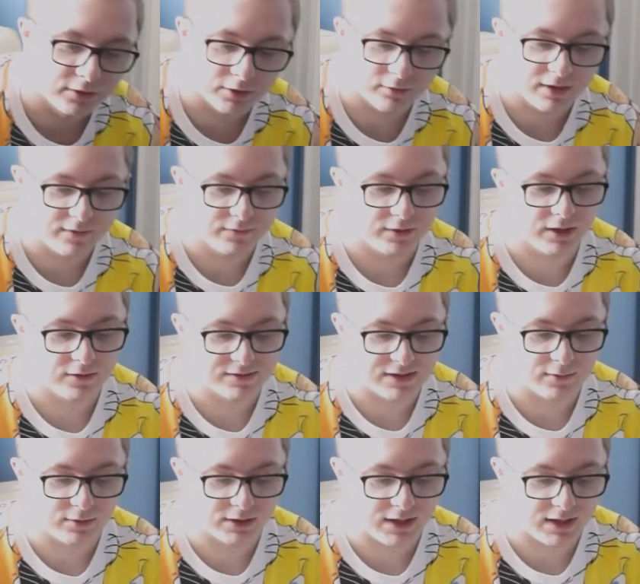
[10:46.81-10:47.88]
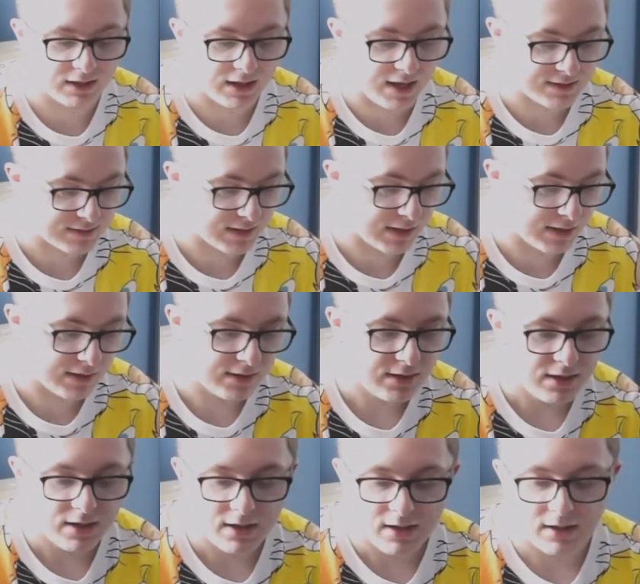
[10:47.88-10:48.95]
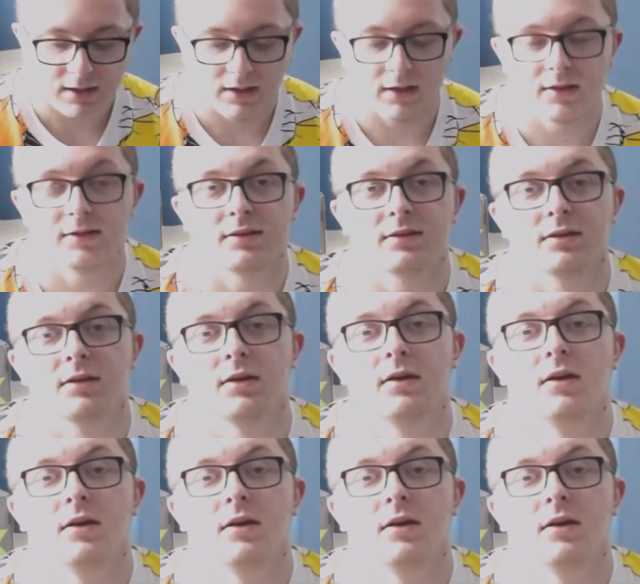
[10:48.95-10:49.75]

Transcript: and grateful that I was able to get it last night, is